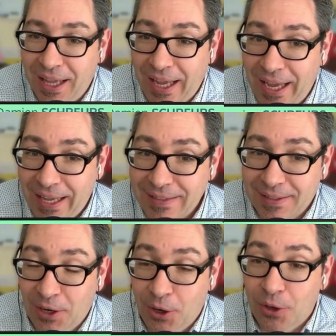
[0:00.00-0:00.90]
And
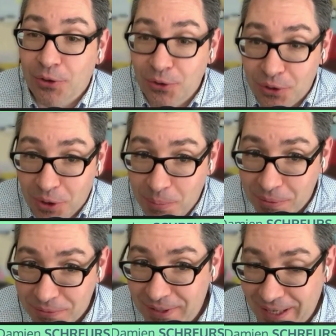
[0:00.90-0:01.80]
on top
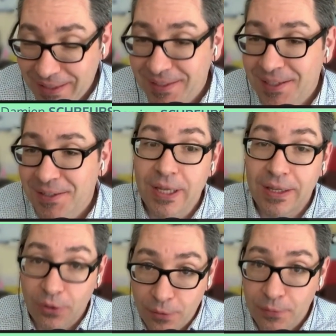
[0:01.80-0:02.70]
of that,
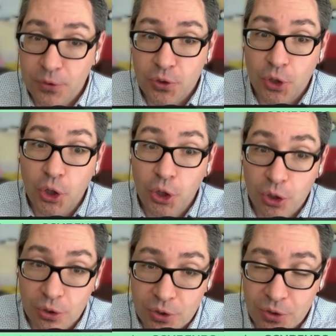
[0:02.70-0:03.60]
it offers
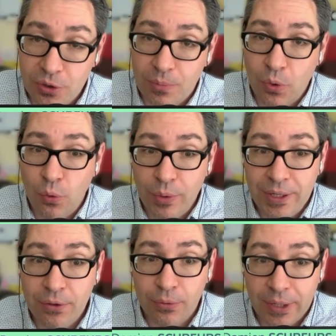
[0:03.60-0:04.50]
custom
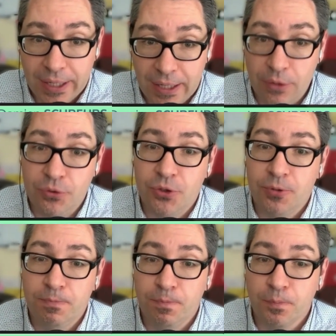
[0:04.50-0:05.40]
window layouts.
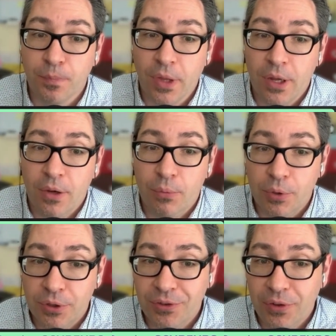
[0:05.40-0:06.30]

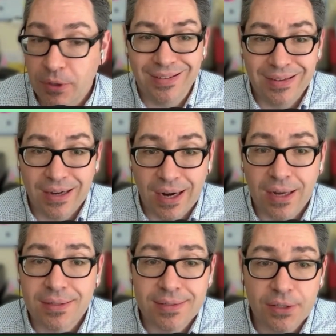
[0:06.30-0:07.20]
What does it mean? There
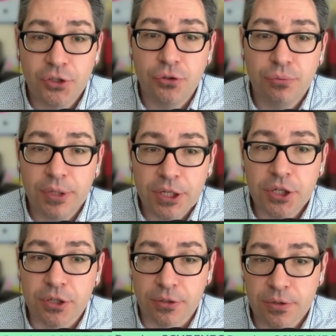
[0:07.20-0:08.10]
are
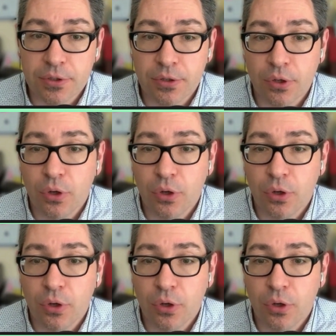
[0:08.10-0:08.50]
situations